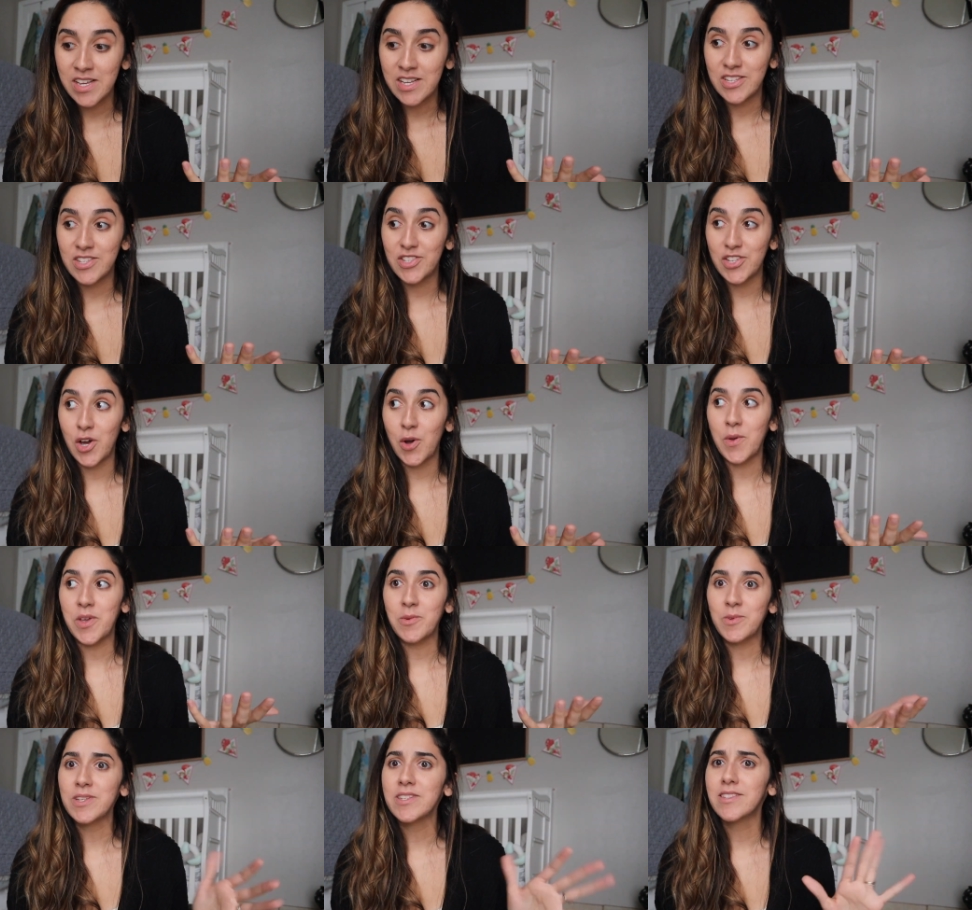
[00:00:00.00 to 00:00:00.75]
So
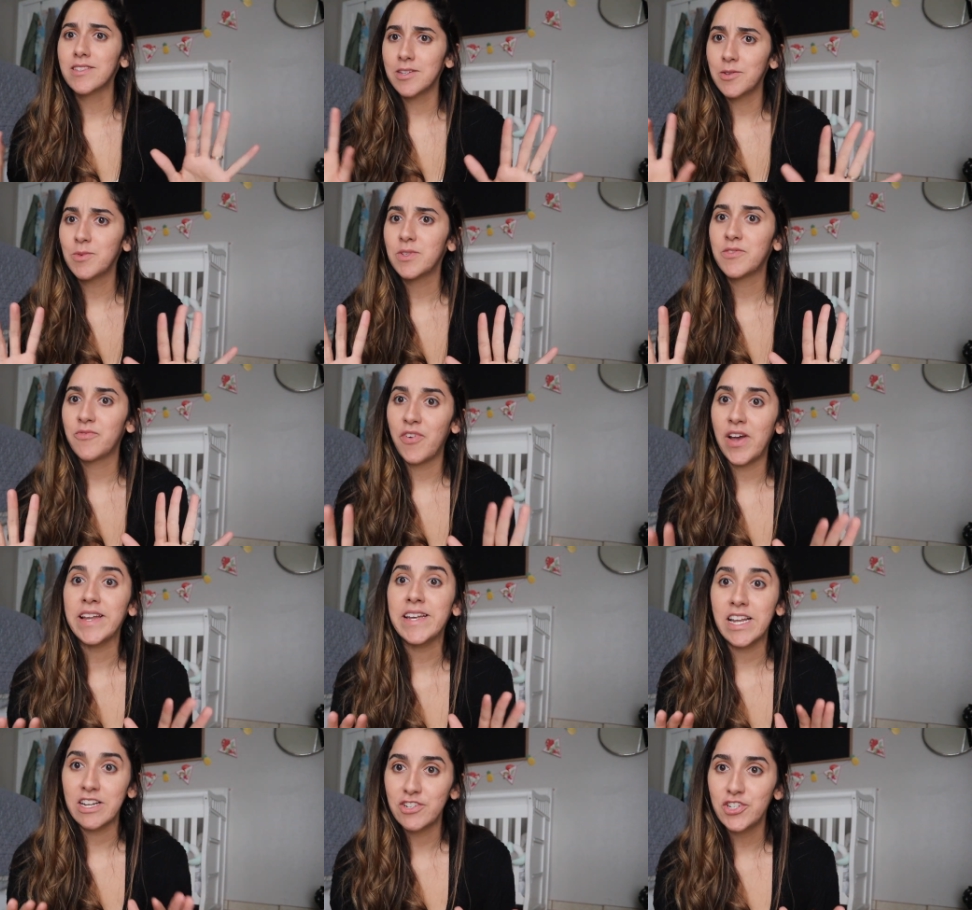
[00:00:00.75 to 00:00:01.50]
it was
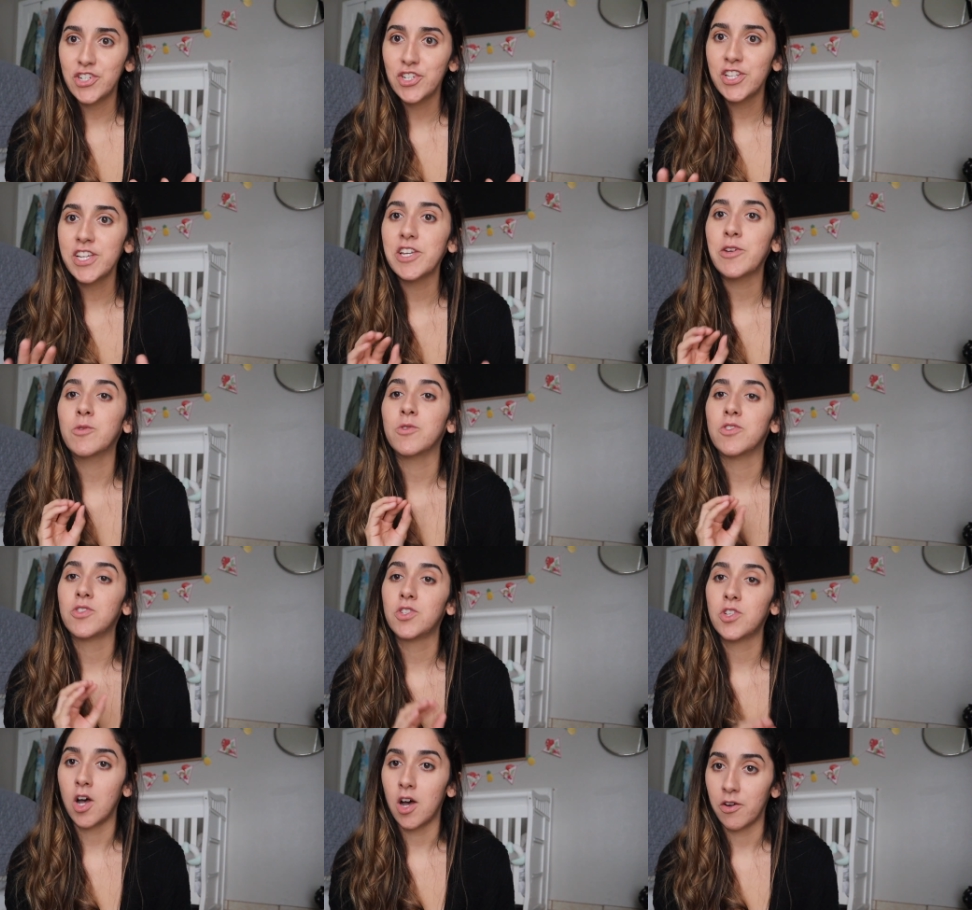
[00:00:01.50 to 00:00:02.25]
financially, it
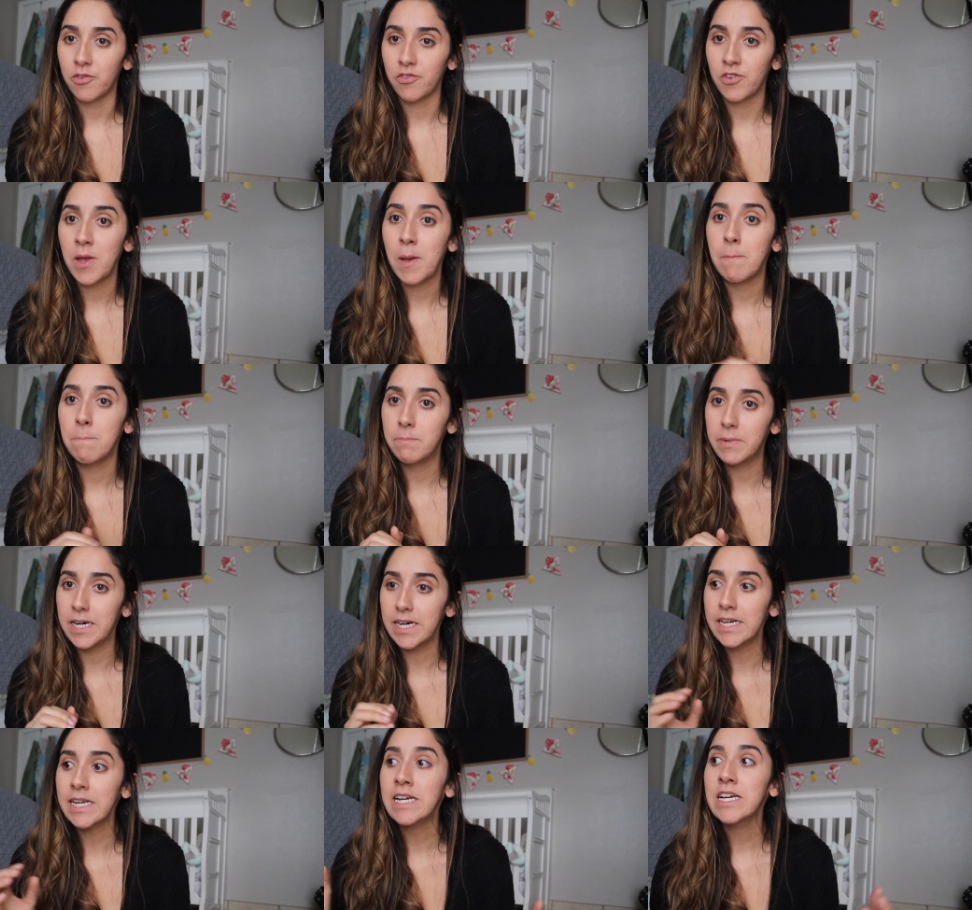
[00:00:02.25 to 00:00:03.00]
was tough,
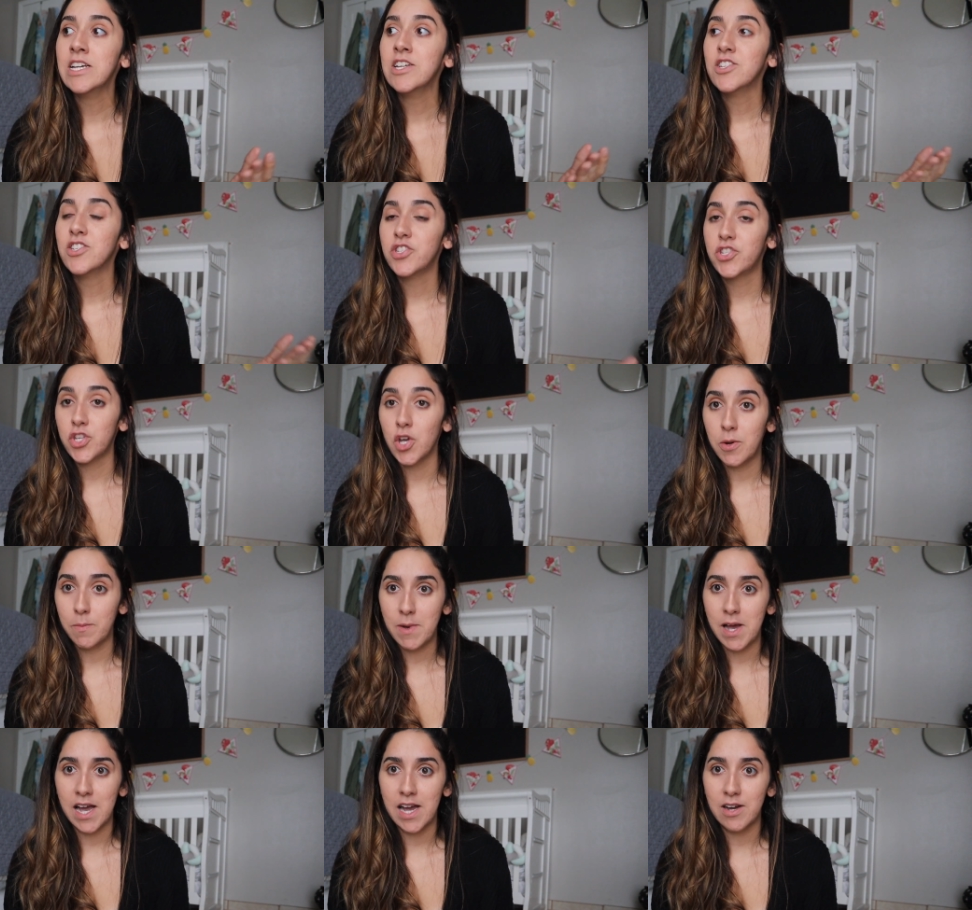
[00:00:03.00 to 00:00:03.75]
but
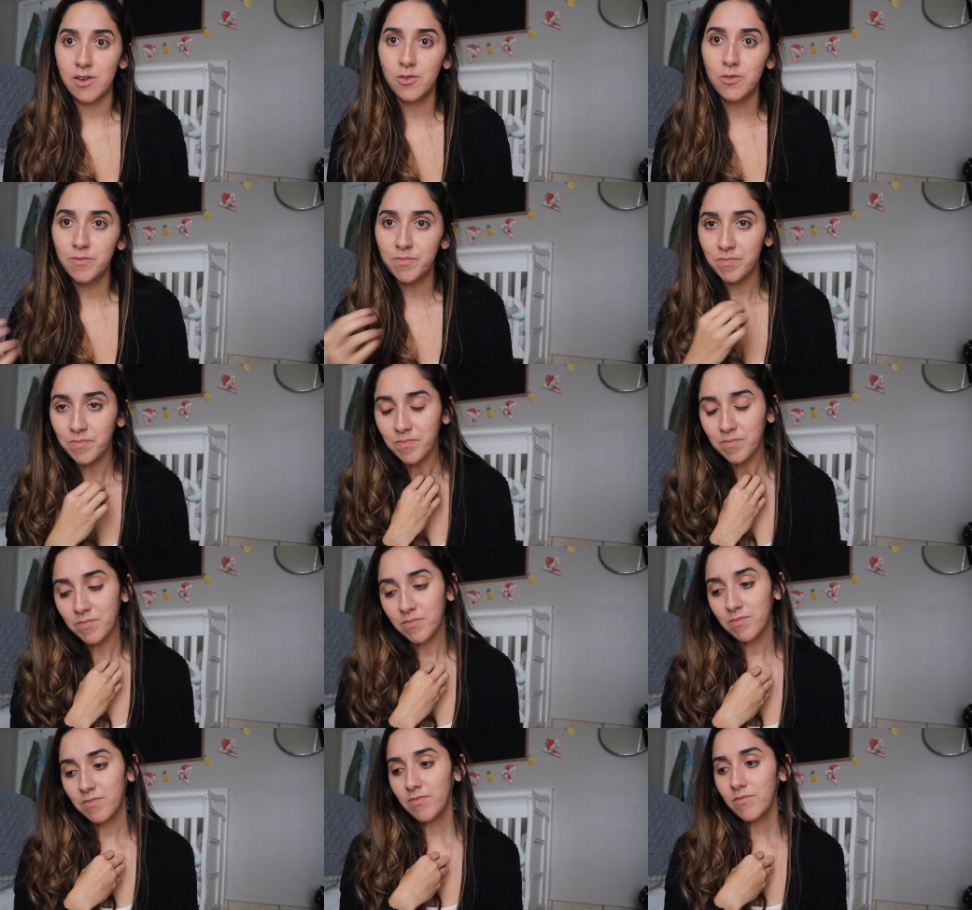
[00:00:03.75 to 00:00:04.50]
somehow
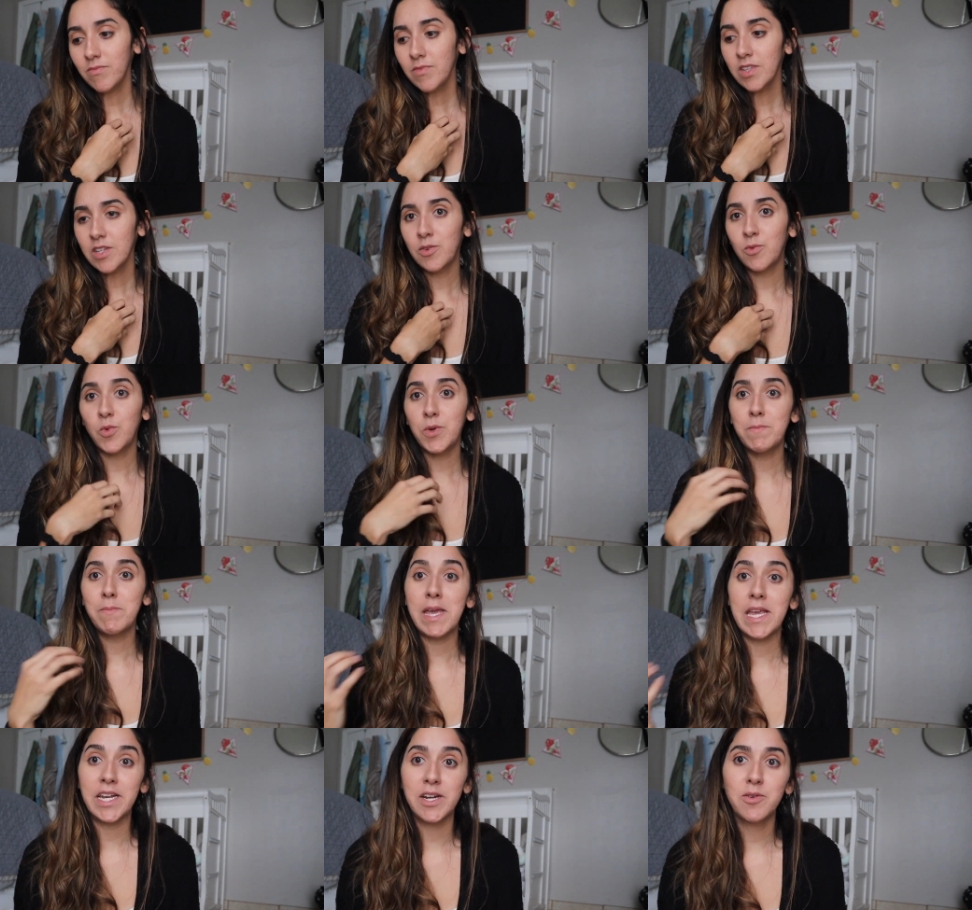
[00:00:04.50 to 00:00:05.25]
we
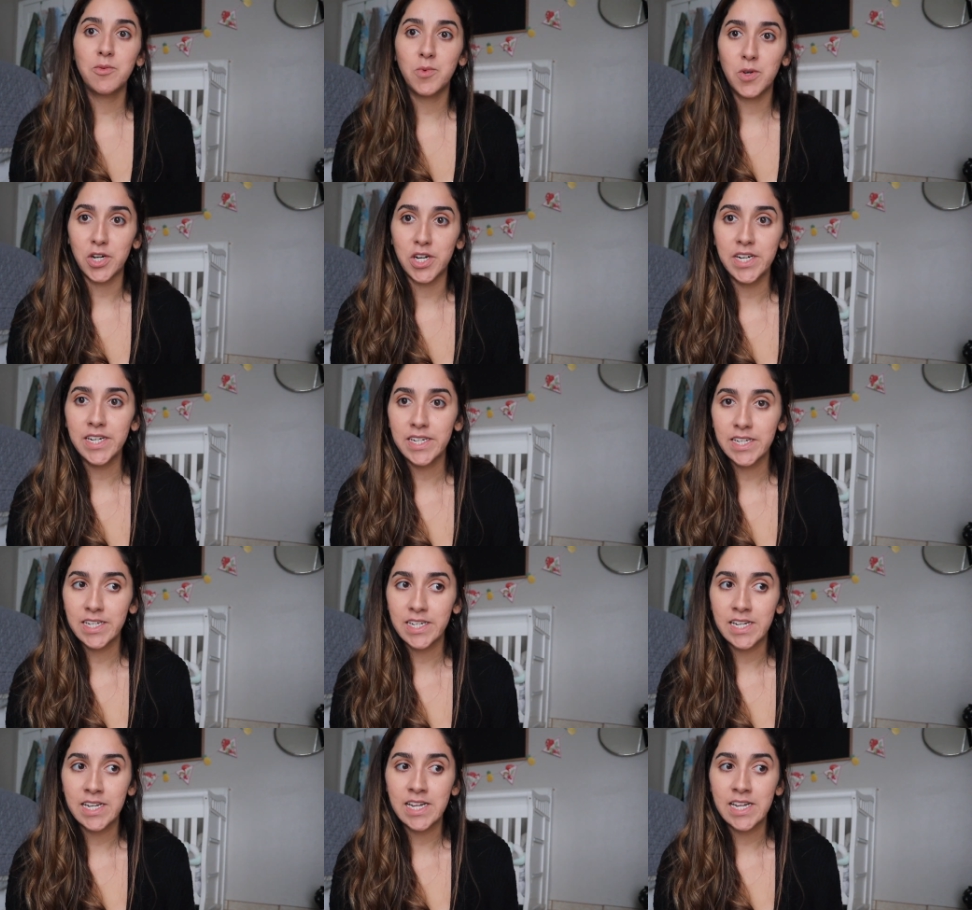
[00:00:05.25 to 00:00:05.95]
made it work,